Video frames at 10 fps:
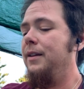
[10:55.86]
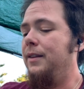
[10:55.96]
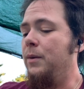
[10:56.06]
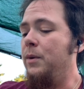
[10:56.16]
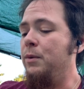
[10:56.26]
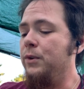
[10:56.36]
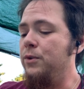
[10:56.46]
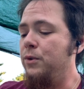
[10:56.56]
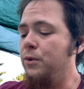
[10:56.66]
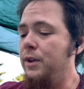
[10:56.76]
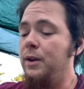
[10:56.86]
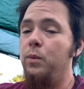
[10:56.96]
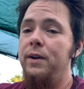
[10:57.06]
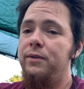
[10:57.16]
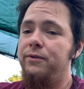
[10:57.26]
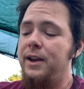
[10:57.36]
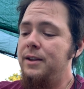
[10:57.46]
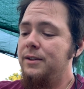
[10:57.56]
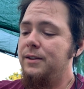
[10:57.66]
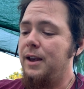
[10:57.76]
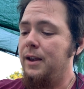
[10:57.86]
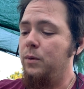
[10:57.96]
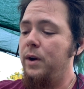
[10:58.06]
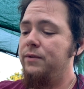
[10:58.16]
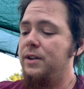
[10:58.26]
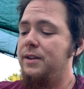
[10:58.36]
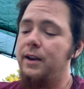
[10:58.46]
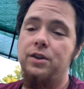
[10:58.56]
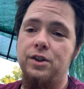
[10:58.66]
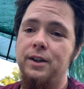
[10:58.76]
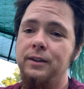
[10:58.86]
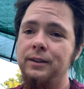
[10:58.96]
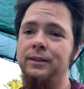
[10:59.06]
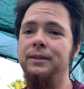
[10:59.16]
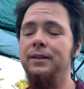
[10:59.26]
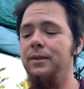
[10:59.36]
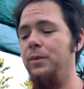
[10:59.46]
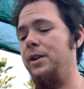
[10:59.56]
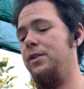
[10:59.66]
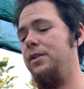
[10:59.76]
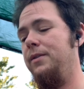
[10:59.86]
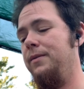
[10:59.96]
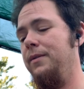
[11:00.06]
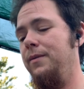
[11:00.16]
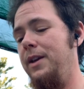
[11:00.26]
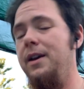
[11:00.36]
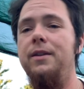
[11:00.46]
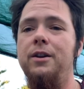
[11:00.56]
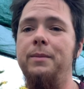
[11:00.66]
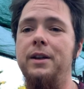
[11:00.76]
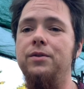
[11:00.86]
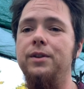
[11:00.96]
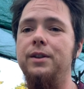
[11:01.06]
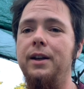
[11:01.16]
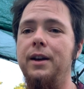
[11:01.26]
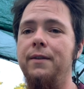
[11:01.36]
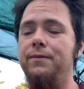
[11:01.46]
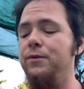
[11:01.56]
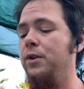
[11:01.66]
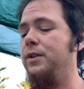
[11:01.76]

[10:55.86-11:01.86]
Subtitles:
Then we move on to the weft face and weft texture, which, yeah, that'll be interesting. I've not